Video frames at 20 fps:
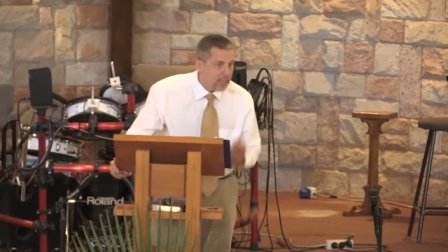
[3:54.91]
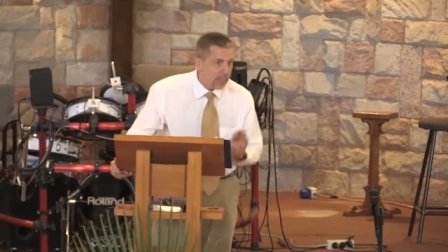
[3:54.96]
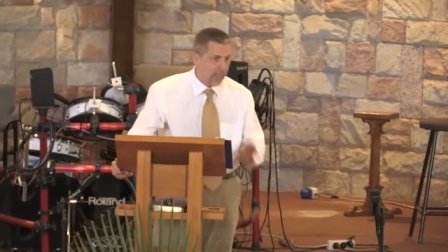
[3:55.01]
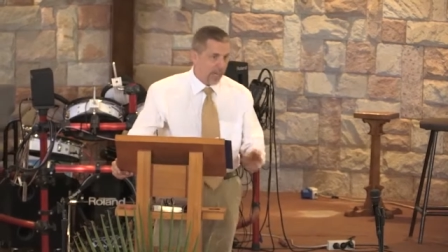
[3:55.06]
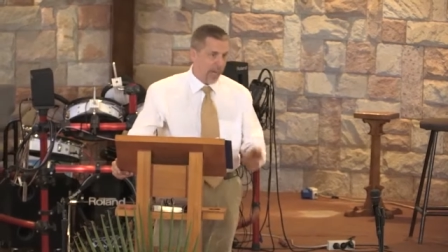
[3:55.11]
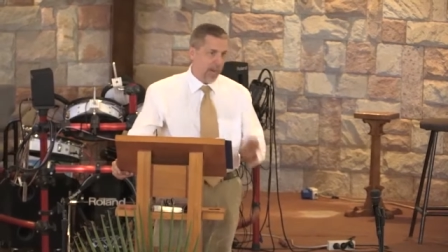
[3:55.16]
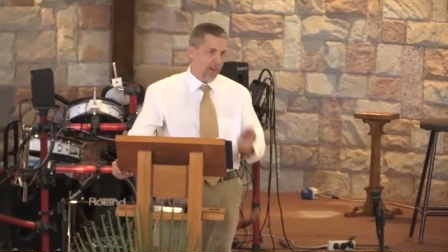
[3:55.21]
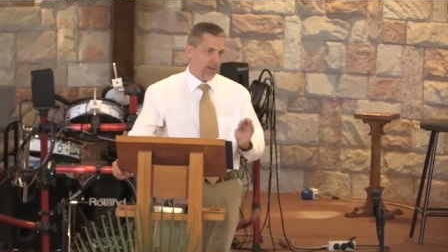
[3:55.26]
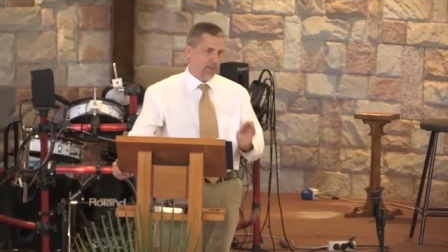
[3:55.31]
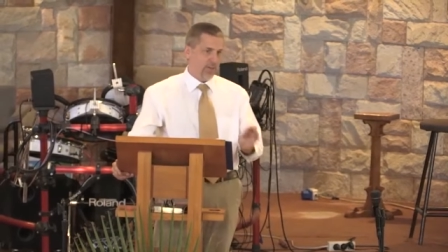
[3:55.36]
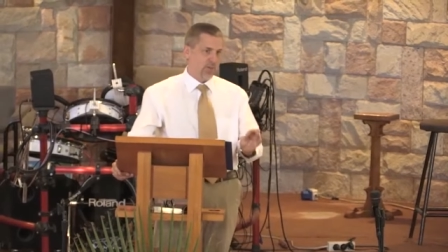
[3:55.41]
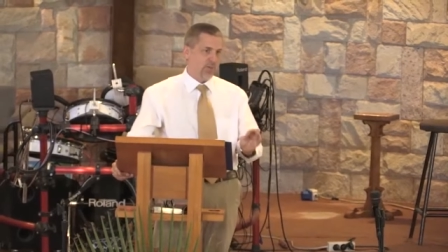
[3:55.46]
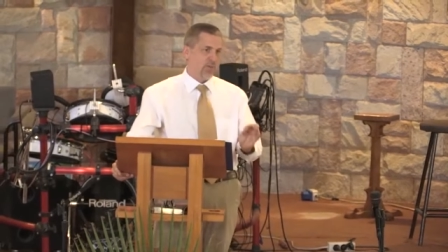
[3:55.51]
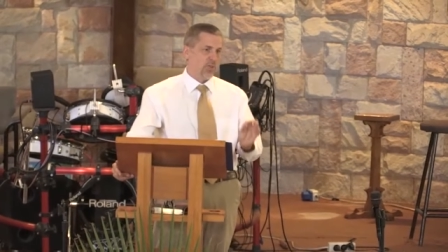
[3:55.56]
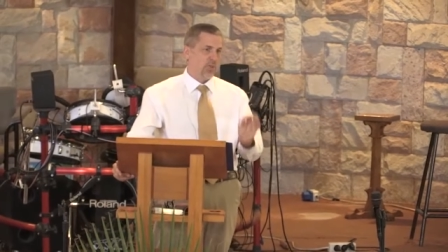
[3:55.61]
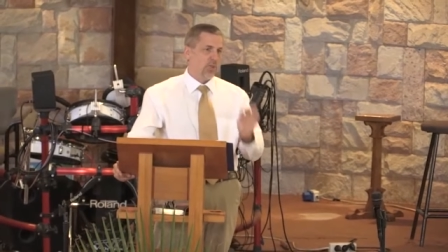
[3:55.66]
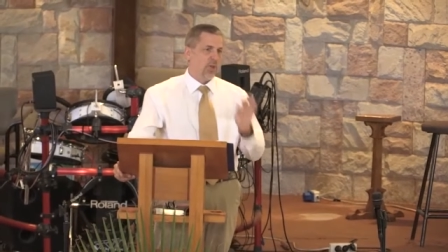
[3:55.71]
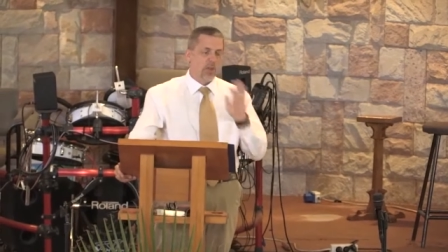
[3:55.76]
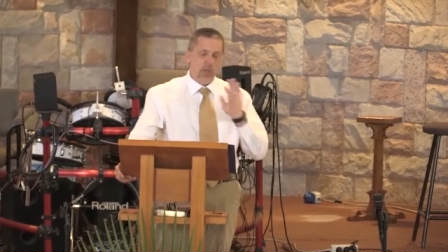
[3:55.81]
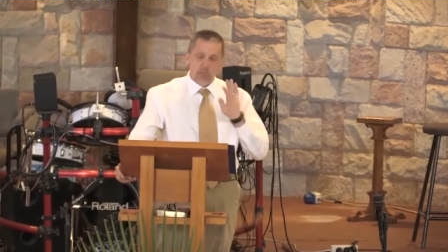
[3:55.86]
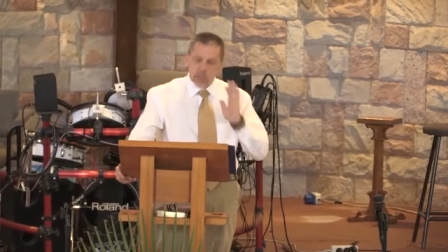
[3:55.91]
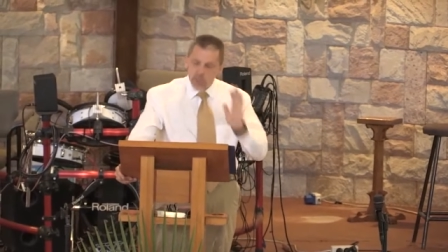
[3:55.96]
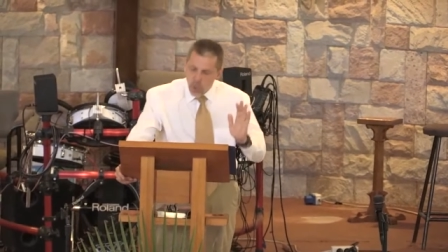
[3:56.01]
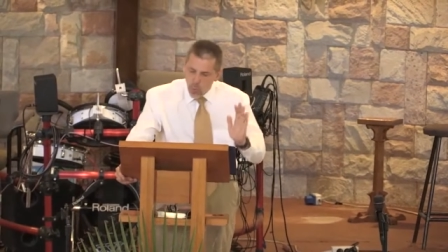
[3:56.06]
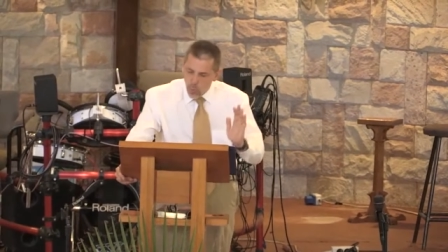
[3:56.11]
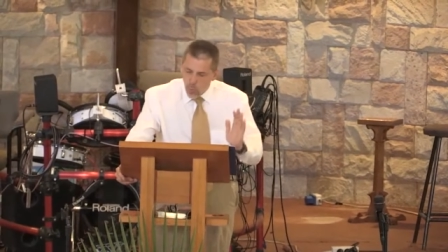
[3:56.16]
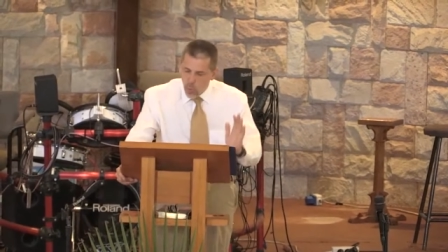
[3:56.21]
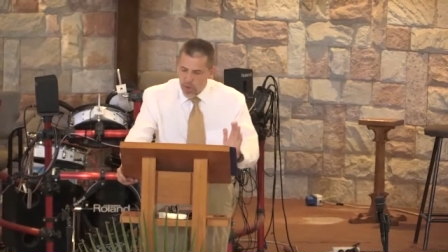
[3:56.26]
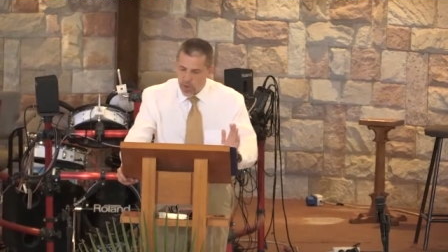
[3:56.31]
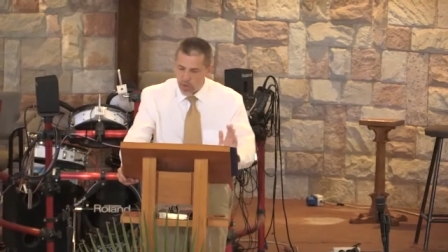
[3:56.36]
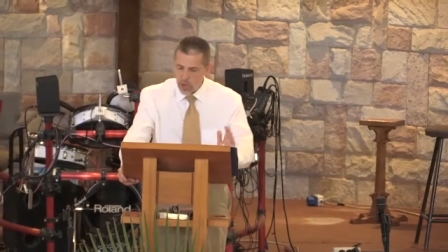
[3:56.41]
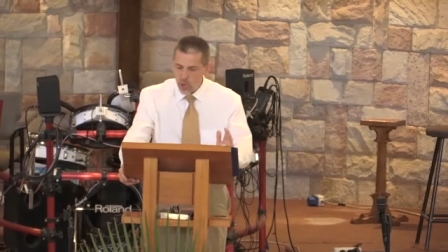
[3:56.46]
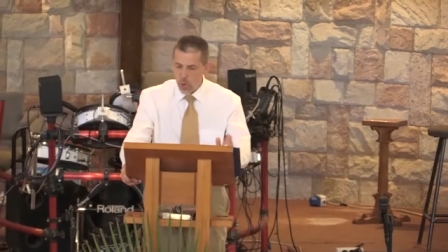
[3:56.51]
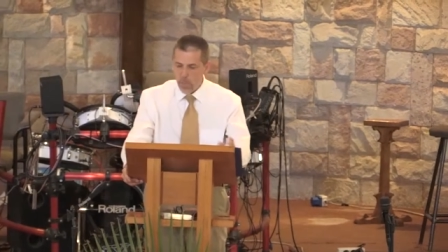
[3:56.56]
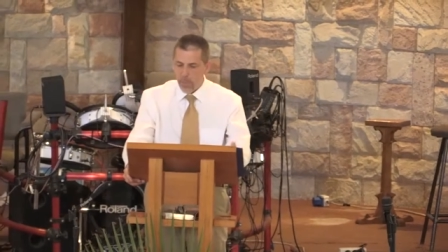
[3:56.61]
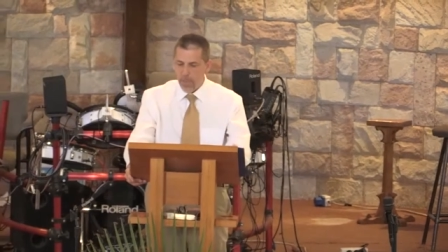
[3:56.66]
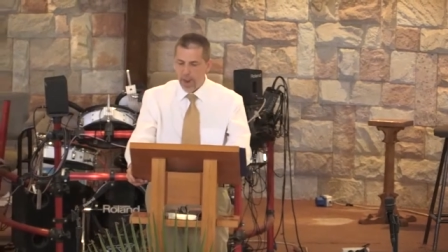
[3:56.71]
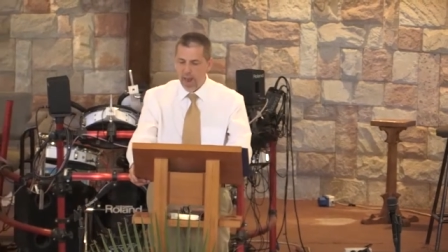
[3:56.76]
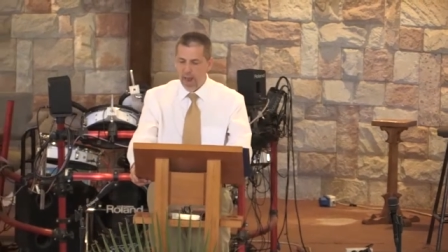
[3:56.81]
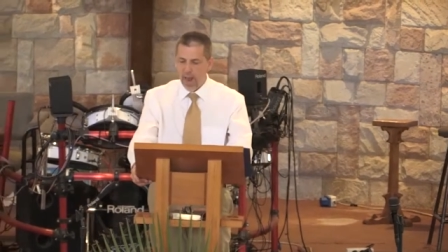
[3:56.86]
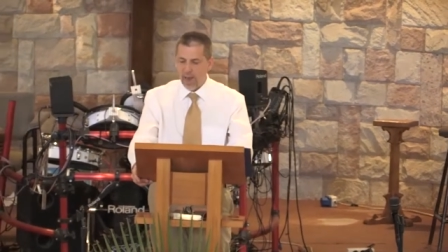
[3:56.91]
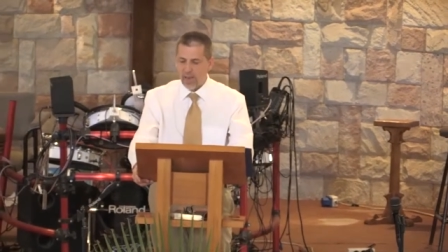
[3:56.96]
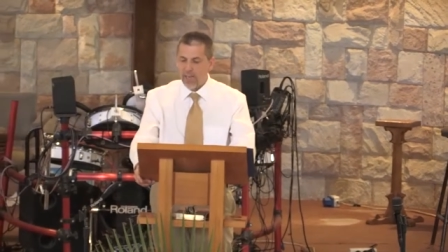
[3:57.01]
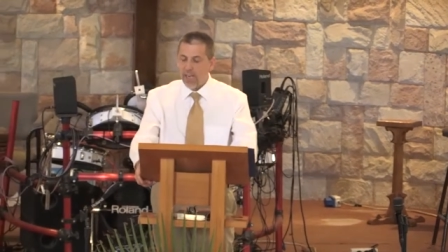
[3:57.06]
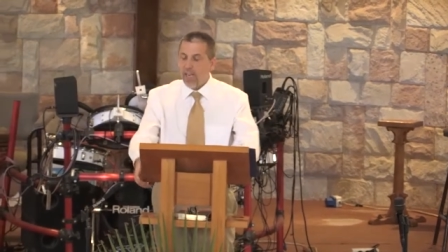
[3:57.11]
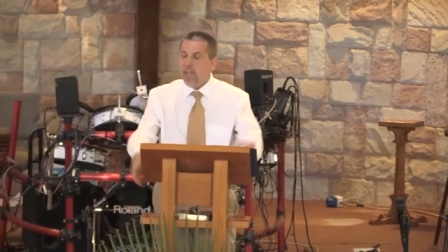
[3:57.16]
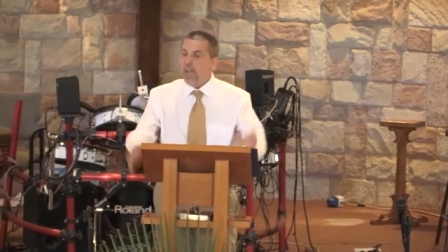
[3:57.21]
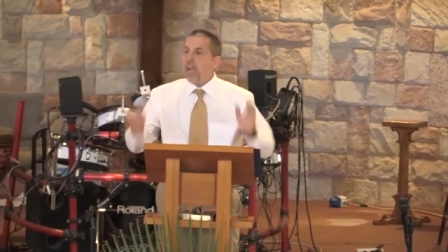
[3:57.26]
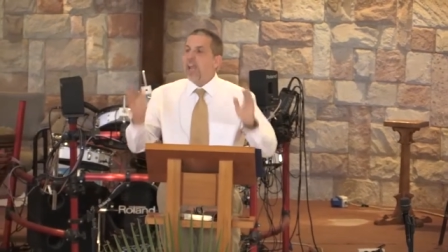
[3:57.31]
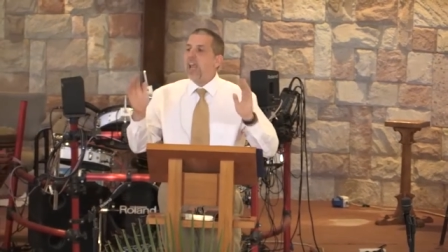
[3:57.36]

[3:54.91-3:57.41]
lengths to win you back.